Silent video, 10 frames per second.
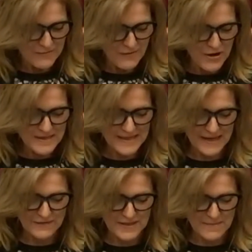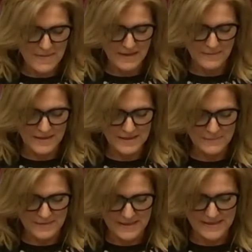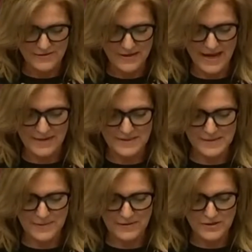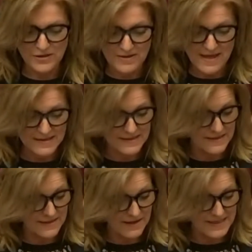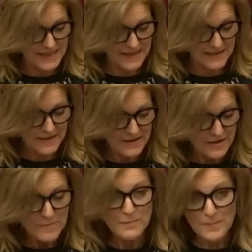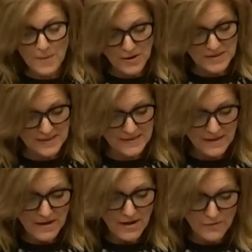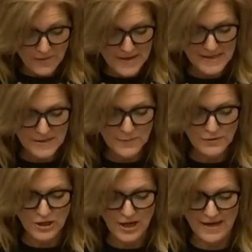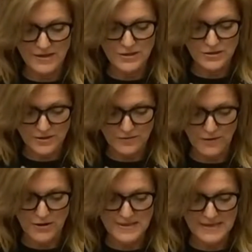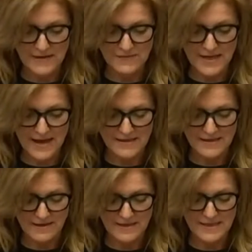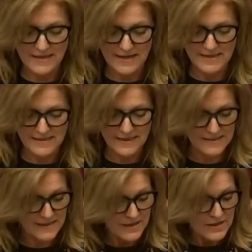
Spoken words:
The Road Safety Amendment Medicinal Cannabis Bill 2019 proposes a reasonable change to the Road Safety Act 1986